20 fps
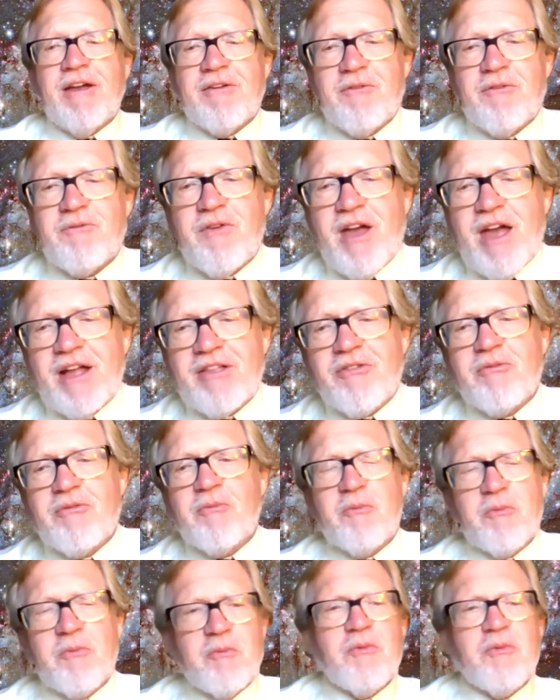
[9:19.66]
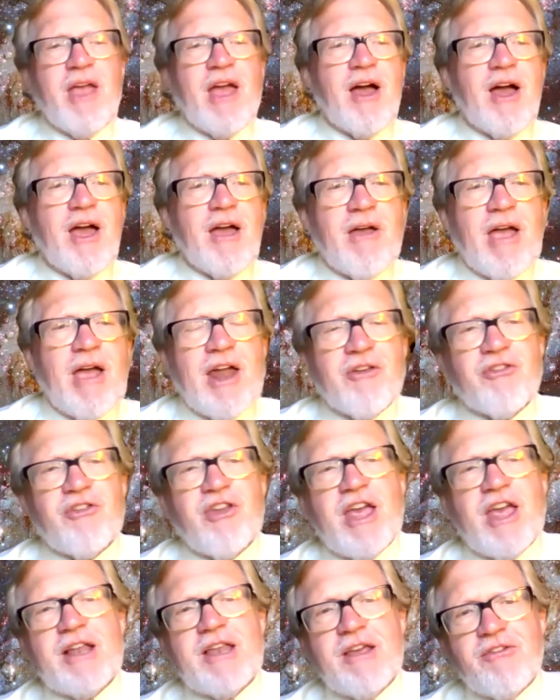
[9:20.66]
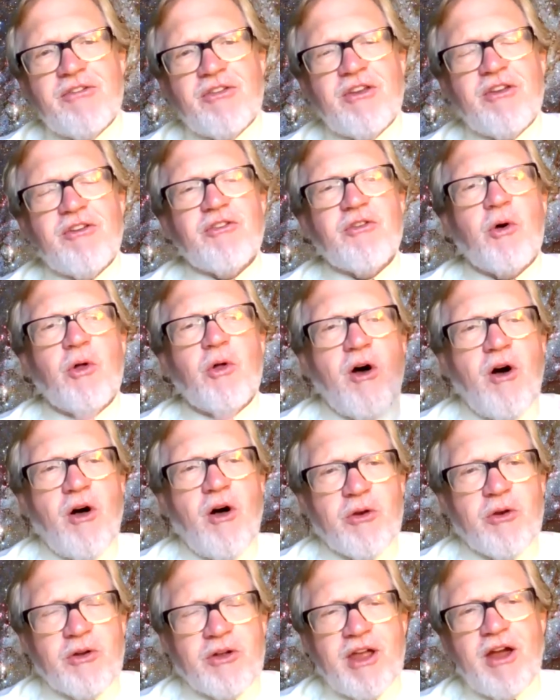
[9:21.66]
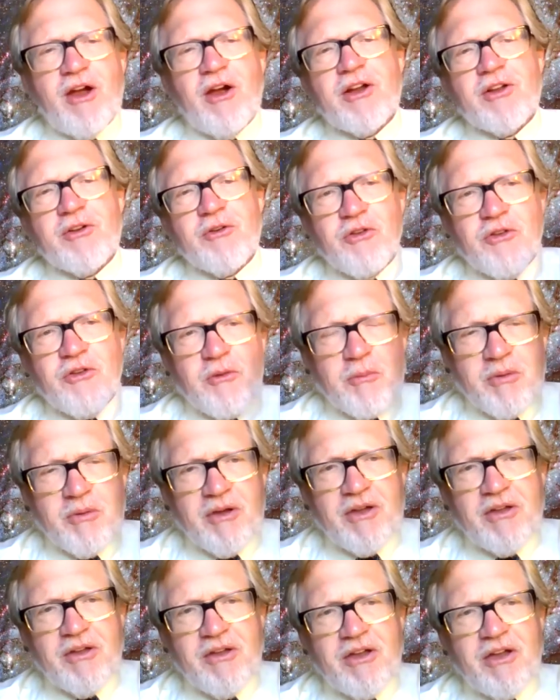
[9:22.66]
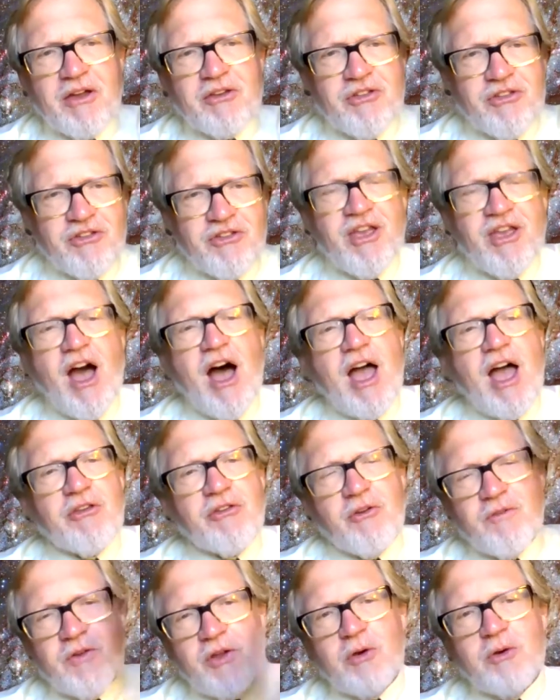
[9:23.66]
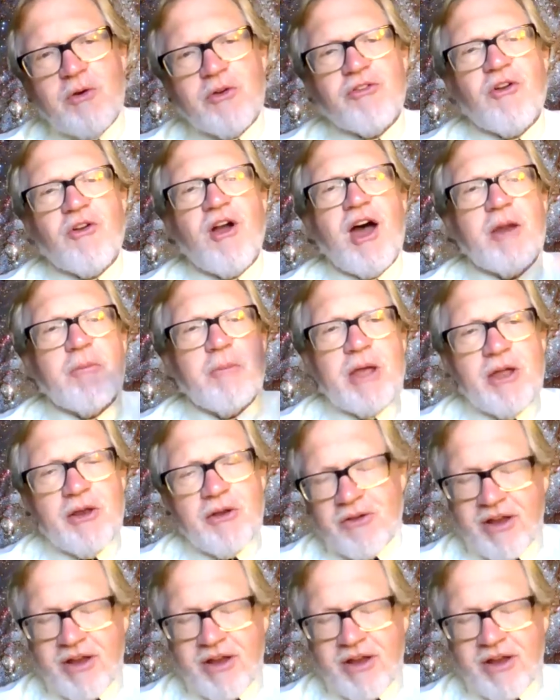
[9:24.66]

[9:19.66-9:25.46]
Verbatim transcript: Moana. Yeah, I got to say, Disney stole all their characters from the uh, skies, you know, astronomy, you